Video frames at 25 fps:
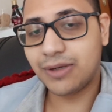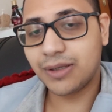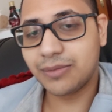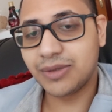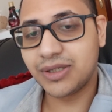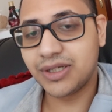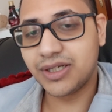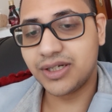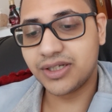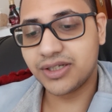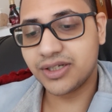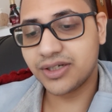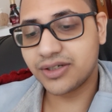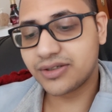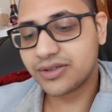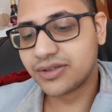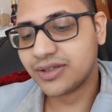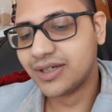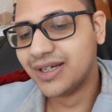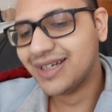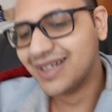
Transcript: I'm an idiot.